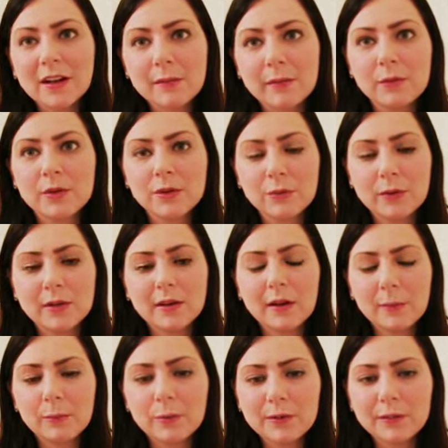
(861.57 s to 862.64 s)
I'm the one who ended
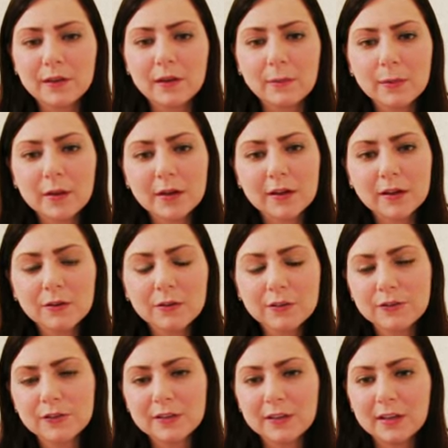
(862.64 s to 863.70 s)
up with it, but
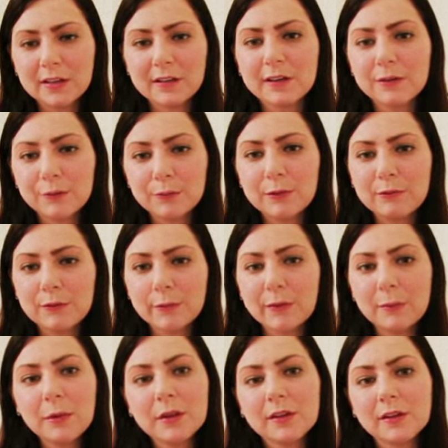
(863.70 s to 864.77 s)
originally I thought it would be for
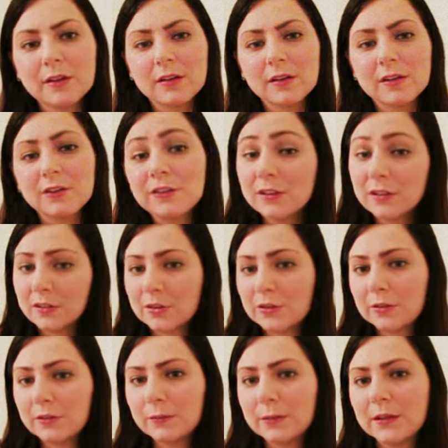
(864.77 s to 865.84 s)
my mother, and then she
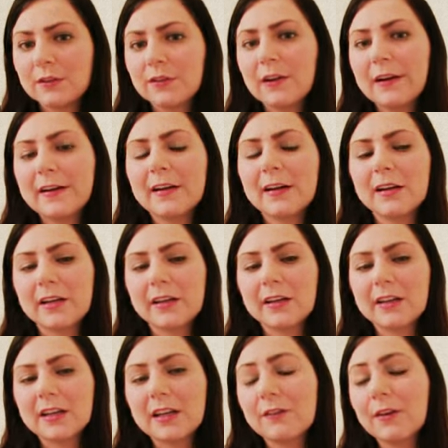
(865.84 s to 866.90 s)
encouraged me to try it on,
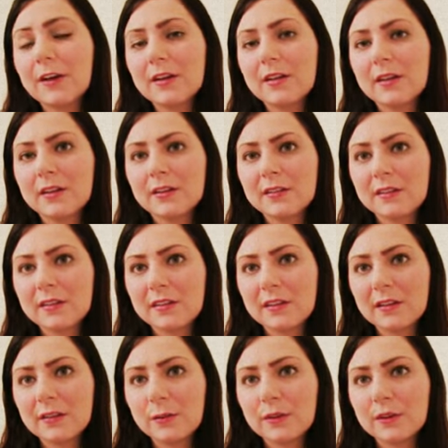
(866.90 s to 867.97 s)
and I've had a lot of
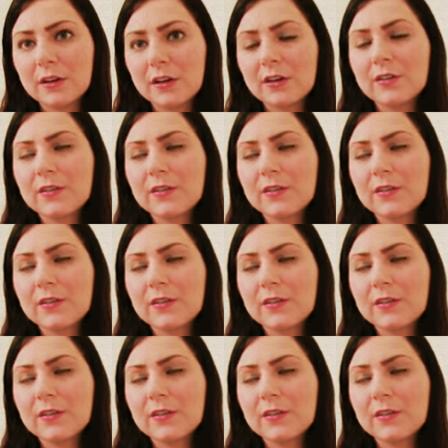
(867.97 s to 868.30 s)
success with her.